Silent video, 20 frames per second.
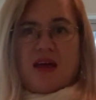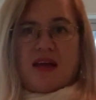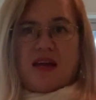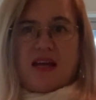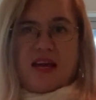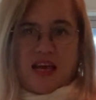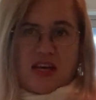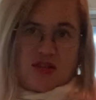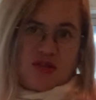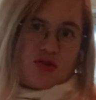
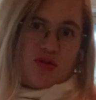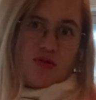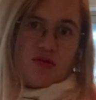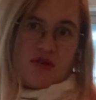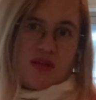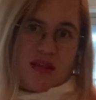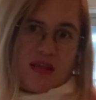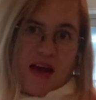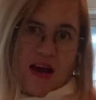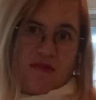next door
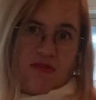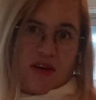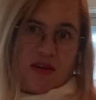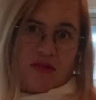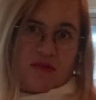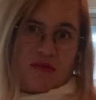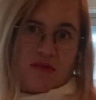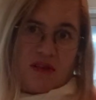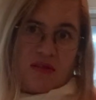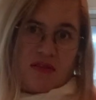to the
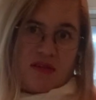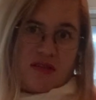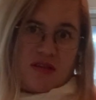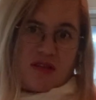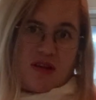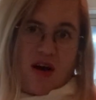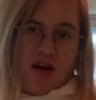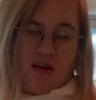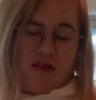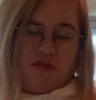oven in the
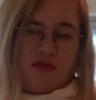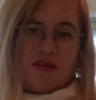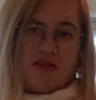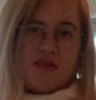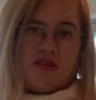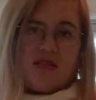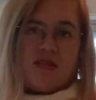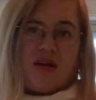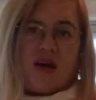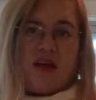stove and
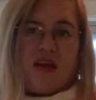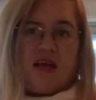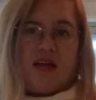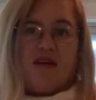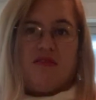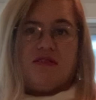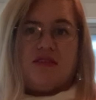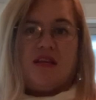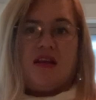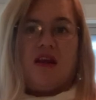just kind of
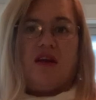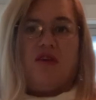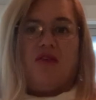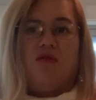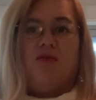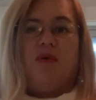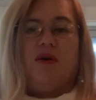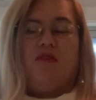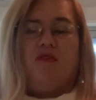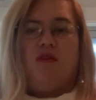gives it a little
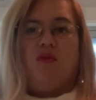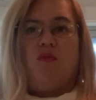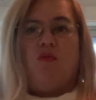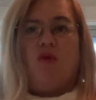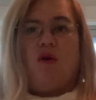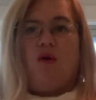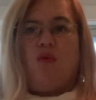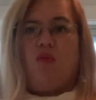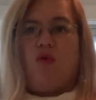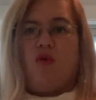bit of
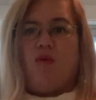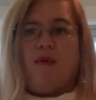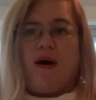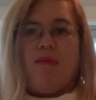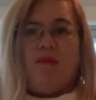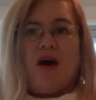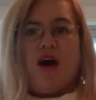a warm up.